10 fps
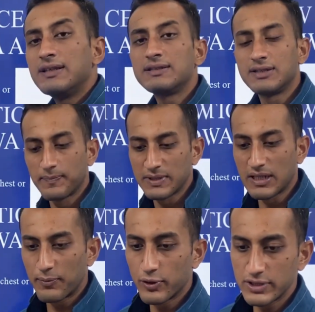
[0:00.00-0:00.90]
the ship is
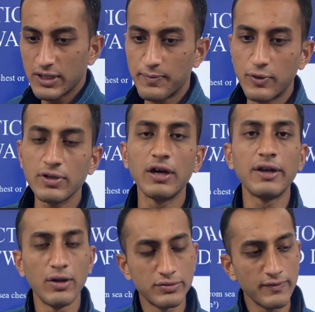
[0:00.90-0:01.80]
approaching a port and
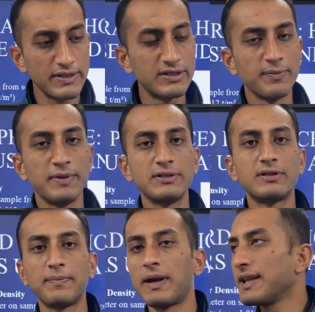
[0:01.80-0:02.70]
also when ship is
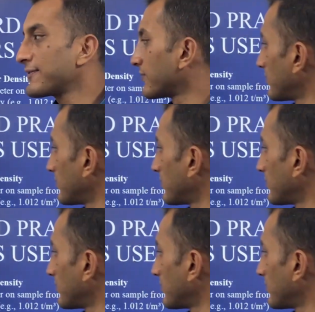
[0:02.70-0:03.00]
departing from